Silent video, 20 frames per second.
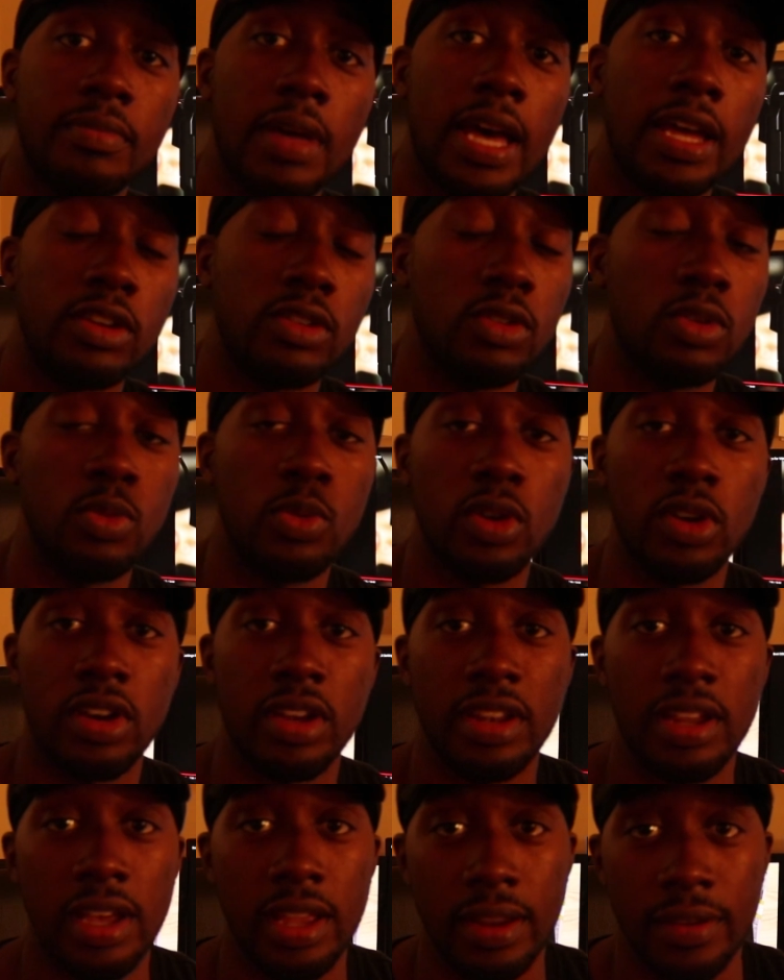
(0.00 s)
I do
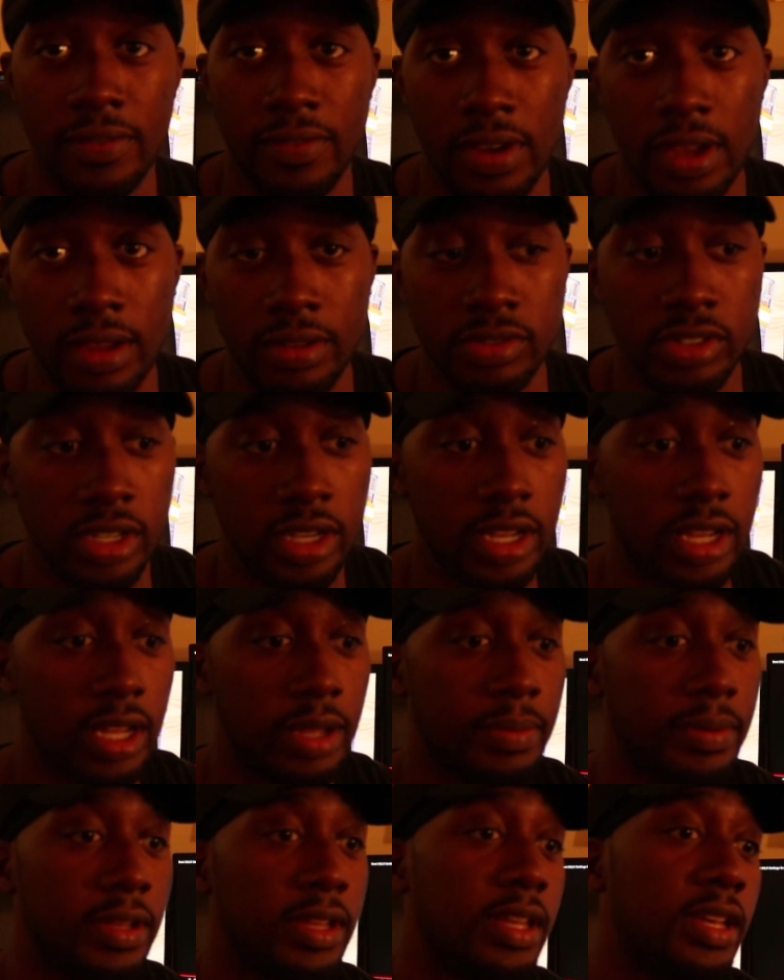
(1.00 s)
work a 9-to-5
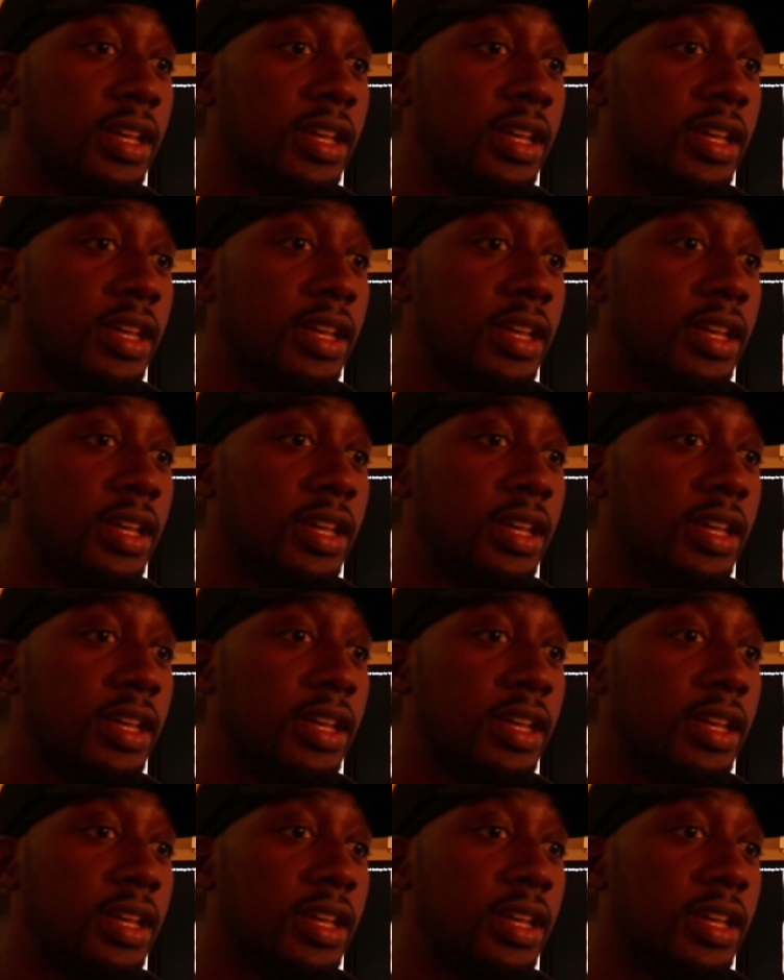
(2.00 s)
job.